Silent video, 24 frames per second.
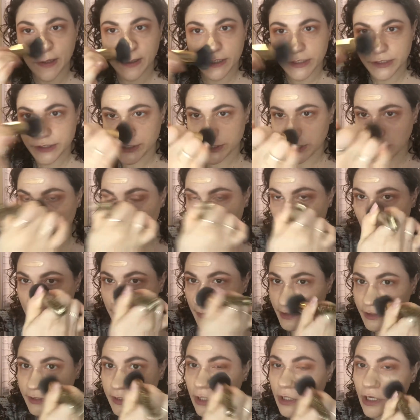So I'm
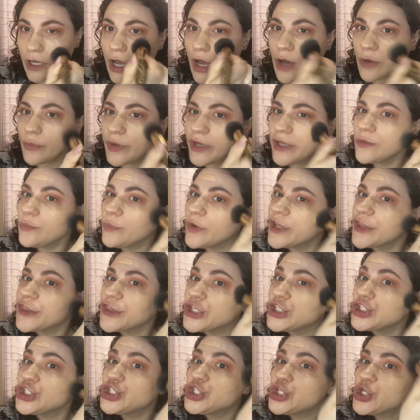just going to go in with
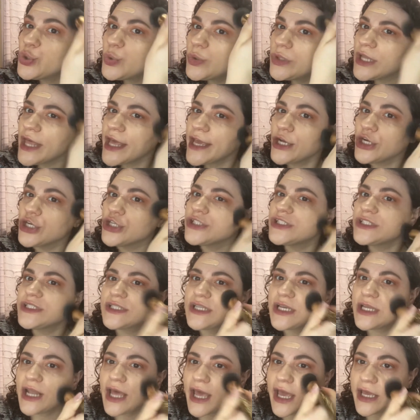2 layers
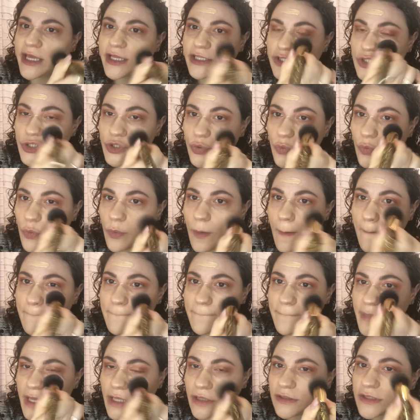today to
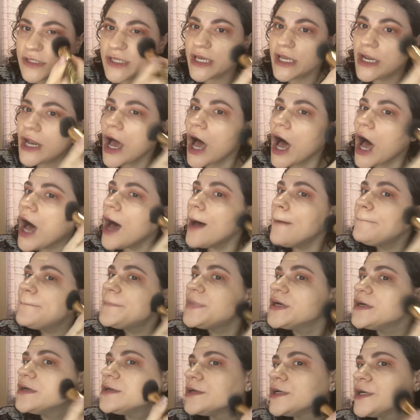build it up.
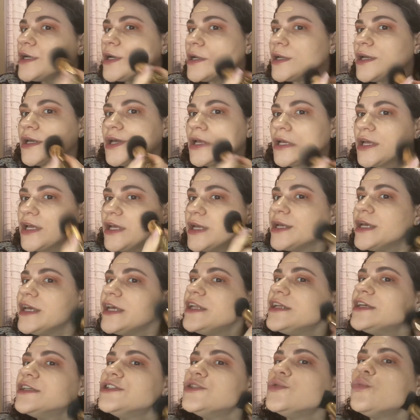It
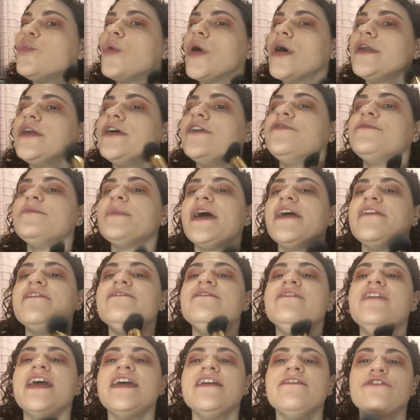is one of my
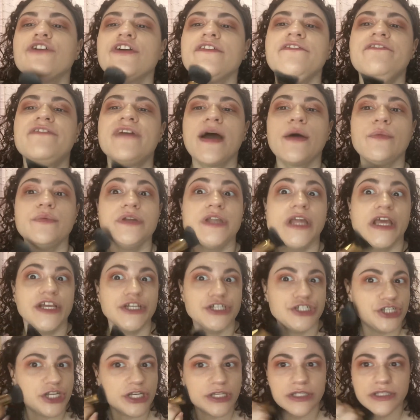favorite
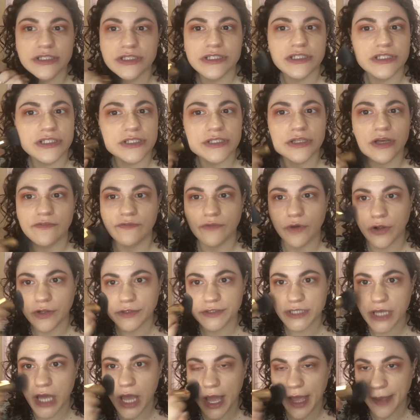foundations of all
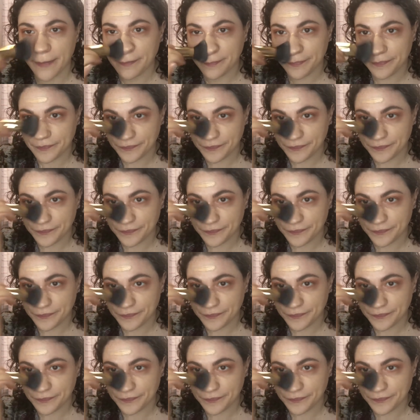time.